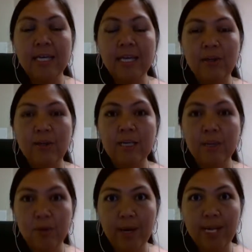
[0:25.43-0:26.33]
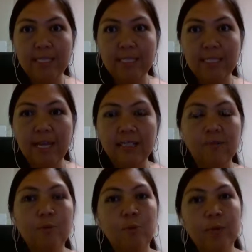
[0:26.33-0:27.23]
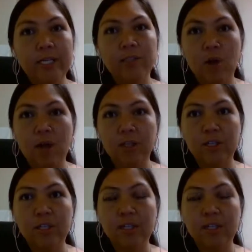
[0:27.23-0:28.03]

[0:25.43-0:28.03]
here in the U.S. as a Fulbright scholar.